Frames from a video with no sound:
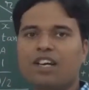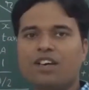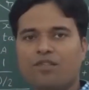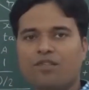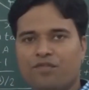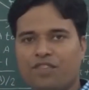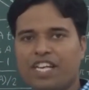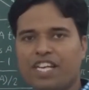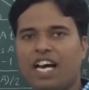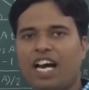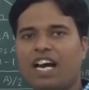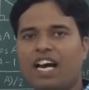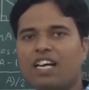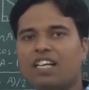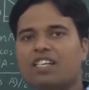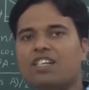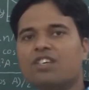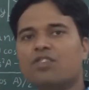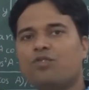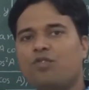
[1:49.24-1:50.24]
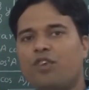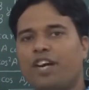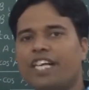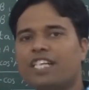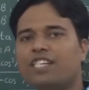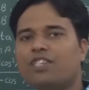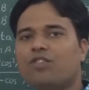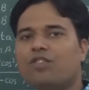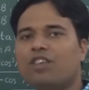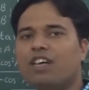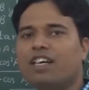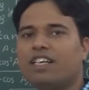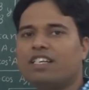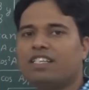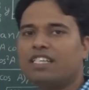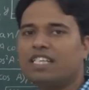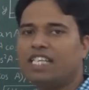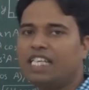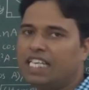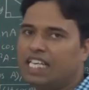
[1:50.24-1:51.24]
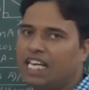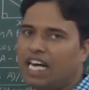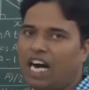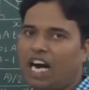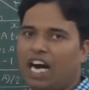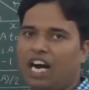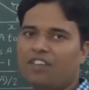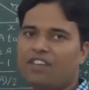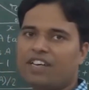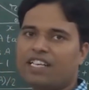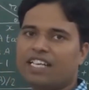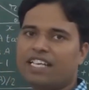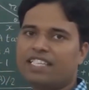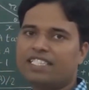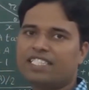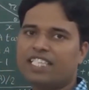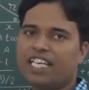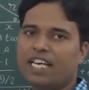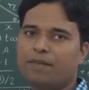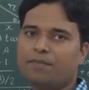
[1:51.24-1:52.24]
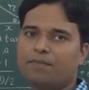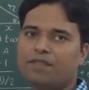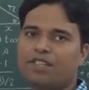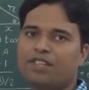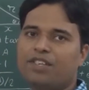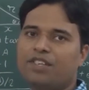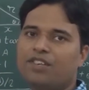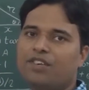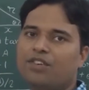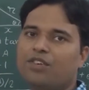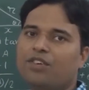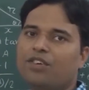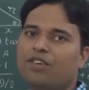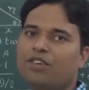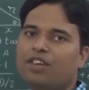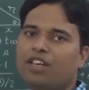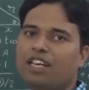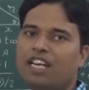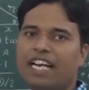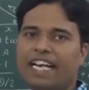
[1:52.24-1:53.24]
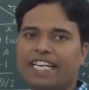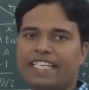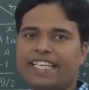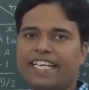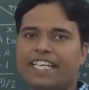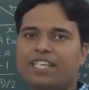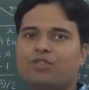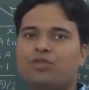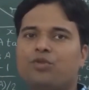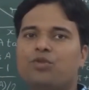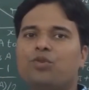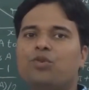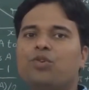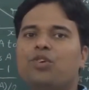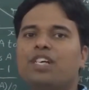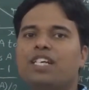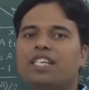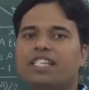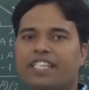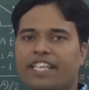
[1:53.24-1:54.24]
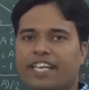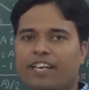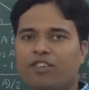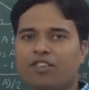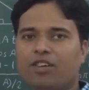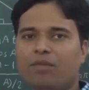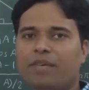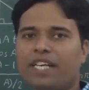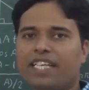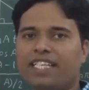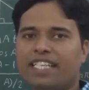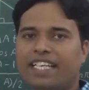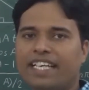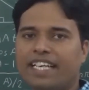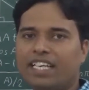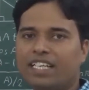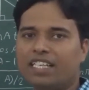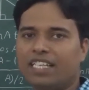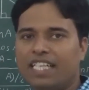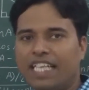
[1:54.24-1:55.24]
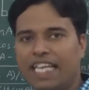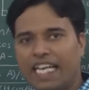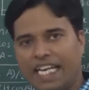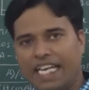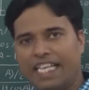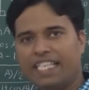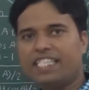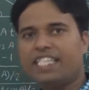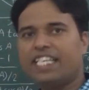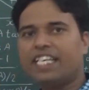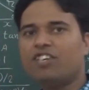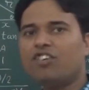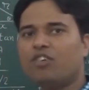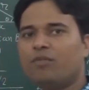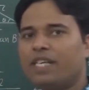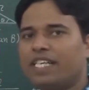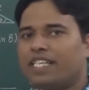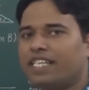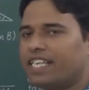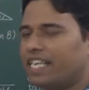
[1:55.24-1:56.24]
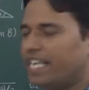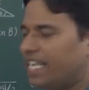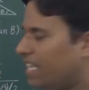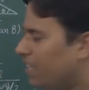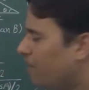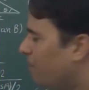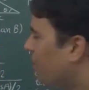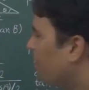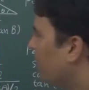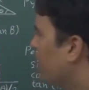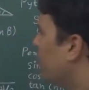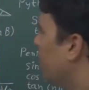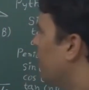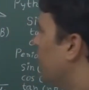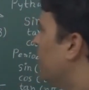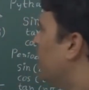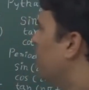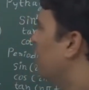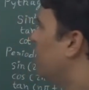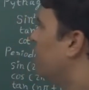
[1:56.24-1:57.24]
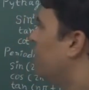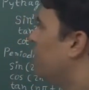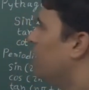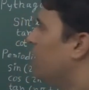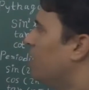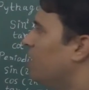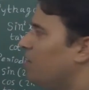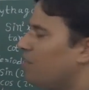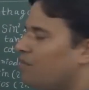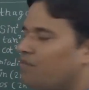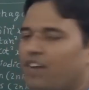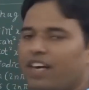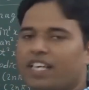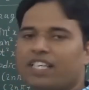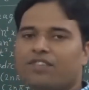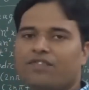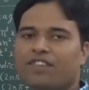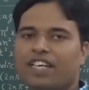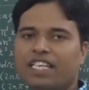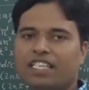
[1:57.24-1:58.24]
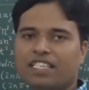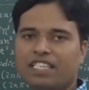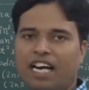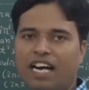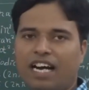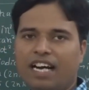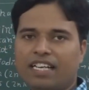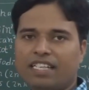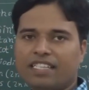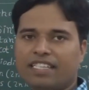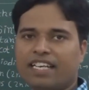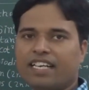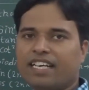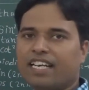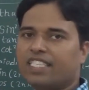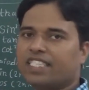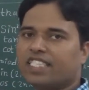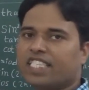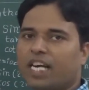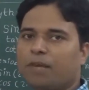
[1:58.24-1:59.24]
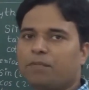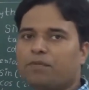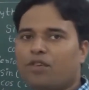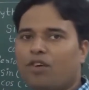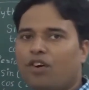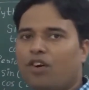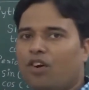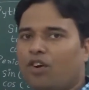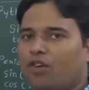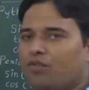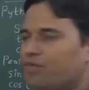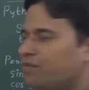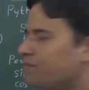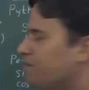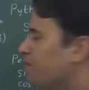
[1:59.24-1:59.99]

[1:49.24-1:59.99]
we are going to learn our concept related to trigonometry. In trigonometry, first we start the concept of